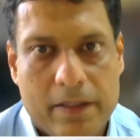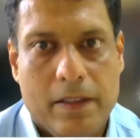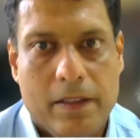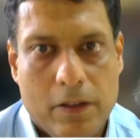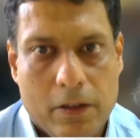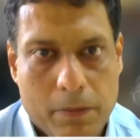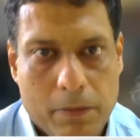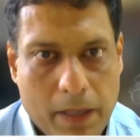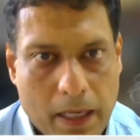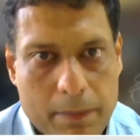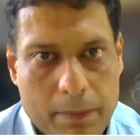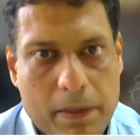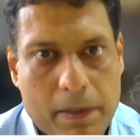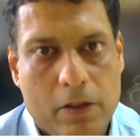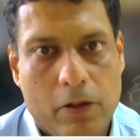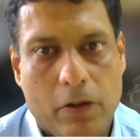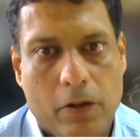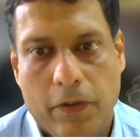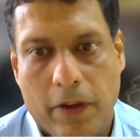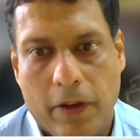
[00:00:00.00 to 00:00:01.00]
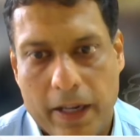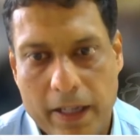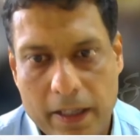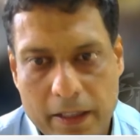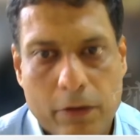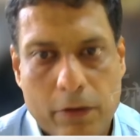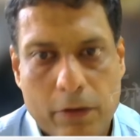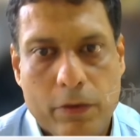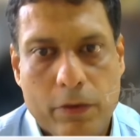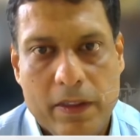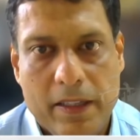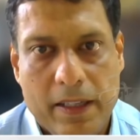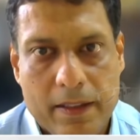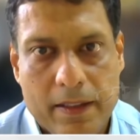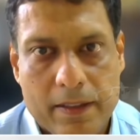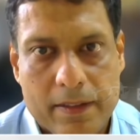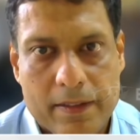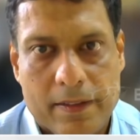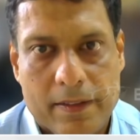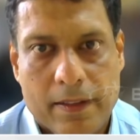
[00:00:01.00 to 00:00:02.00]
to be able to fine tune
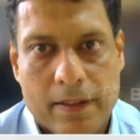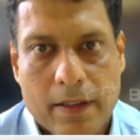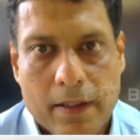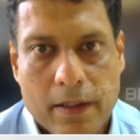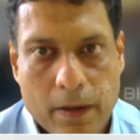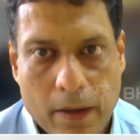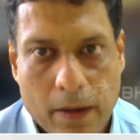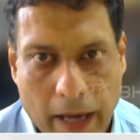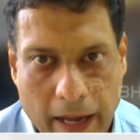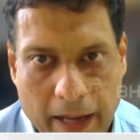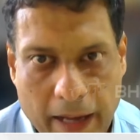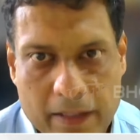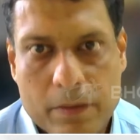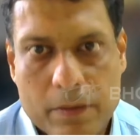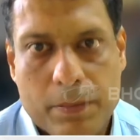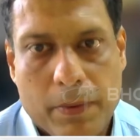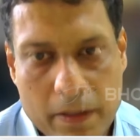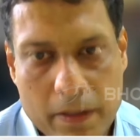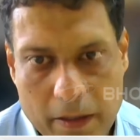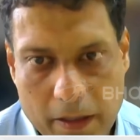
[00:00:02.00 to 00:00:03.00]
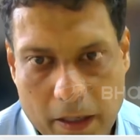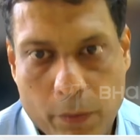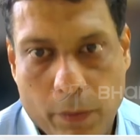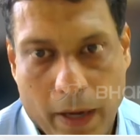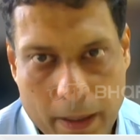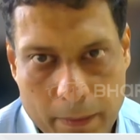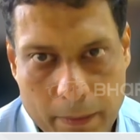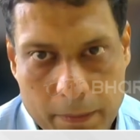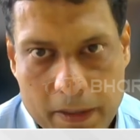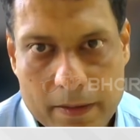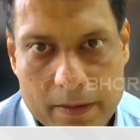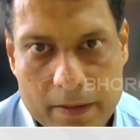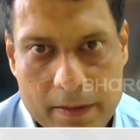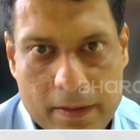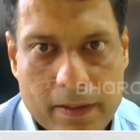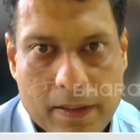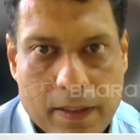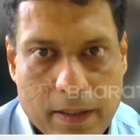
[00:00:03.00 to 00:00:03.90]
these as per the requirements.